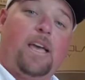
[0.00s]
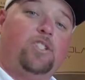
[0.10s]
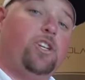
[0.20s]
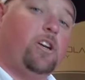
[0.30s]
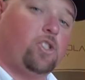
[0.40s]

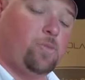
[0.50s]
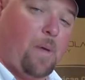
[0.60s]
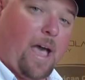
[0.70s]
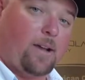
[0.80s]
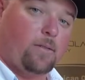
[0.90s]
engineer
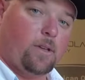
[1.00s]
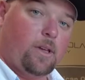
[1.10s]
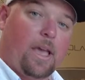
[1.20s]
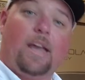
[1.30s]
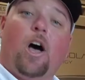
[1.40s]
spec
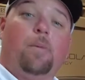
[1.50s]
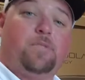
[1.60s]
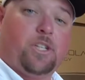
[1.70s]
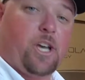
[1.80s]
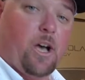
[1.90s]
and up
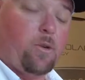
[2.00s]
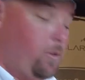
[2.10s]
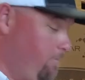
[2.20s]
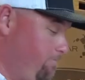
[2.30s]
to code,